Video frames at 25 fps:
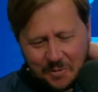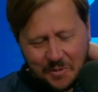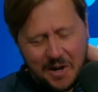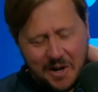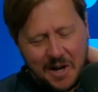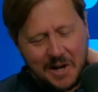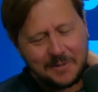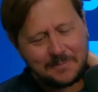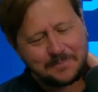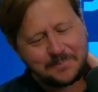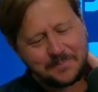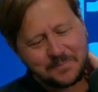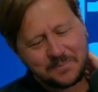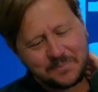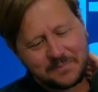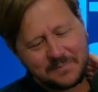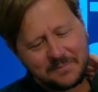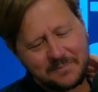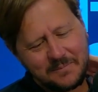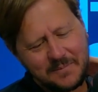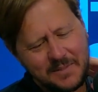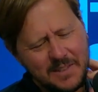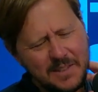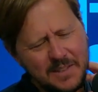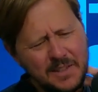Well,
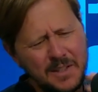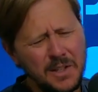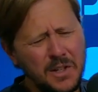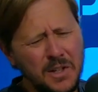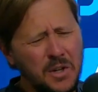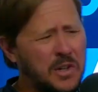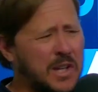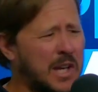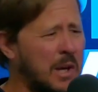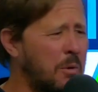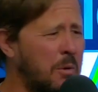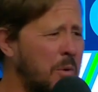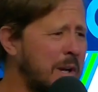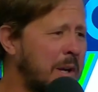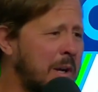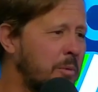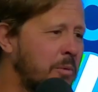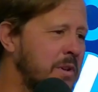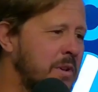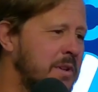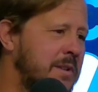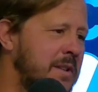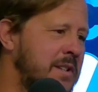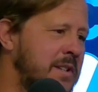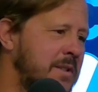okay, we'll
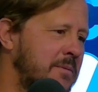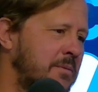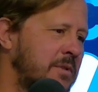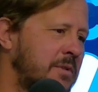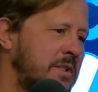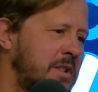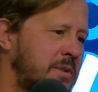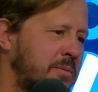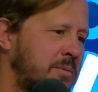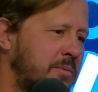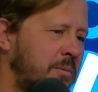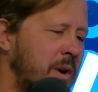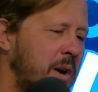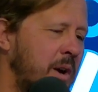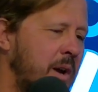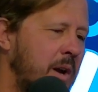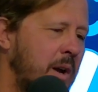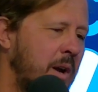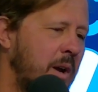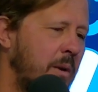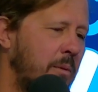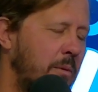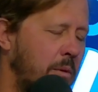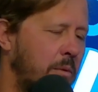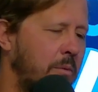
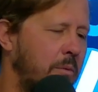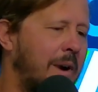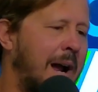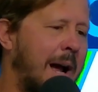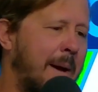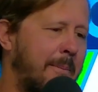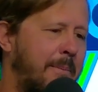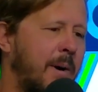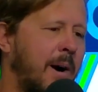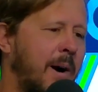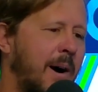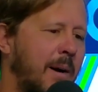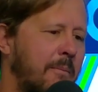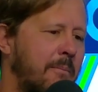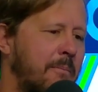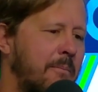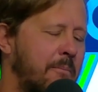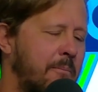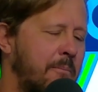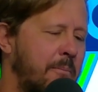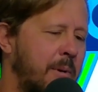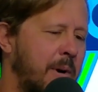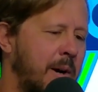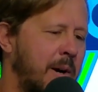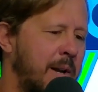wrap up.
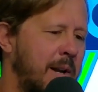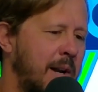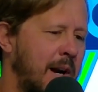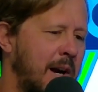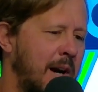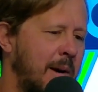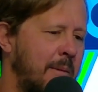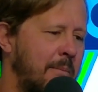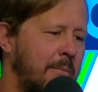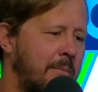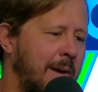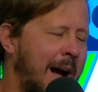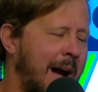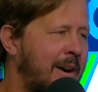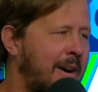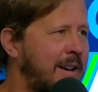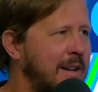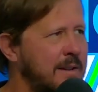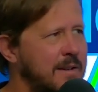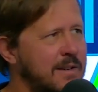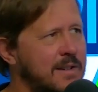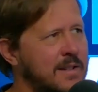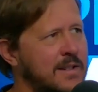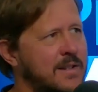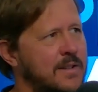But how
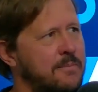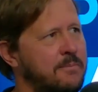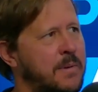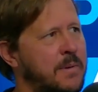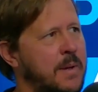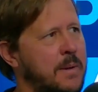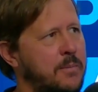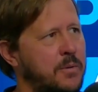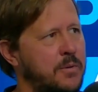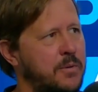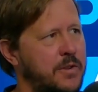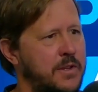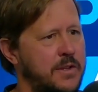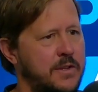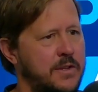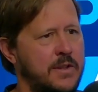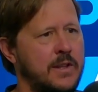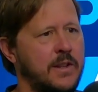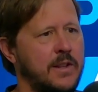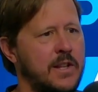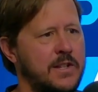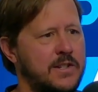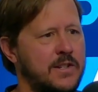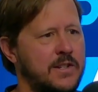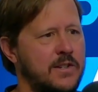can people
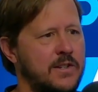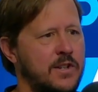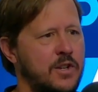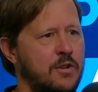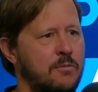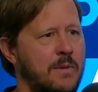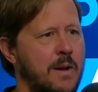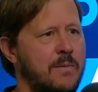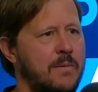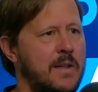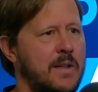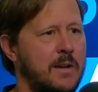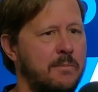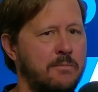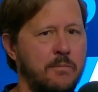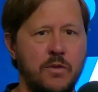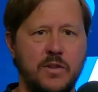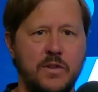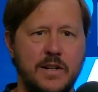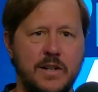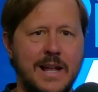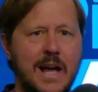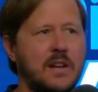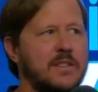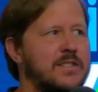listen to you? Maybe they
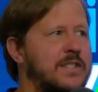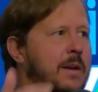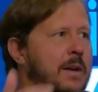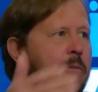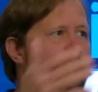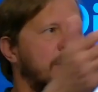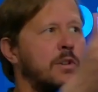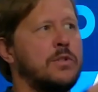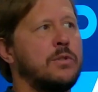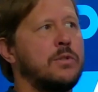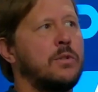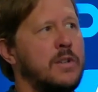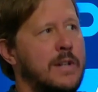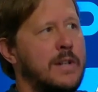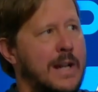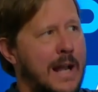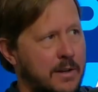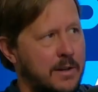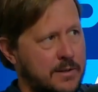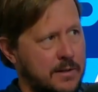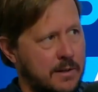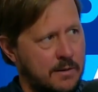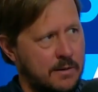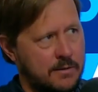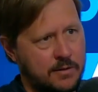move to Dallas. They want to join
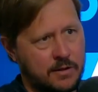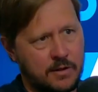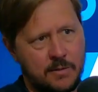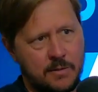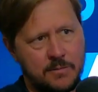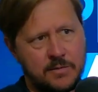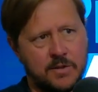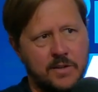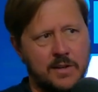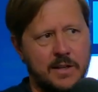Dallas Country Club.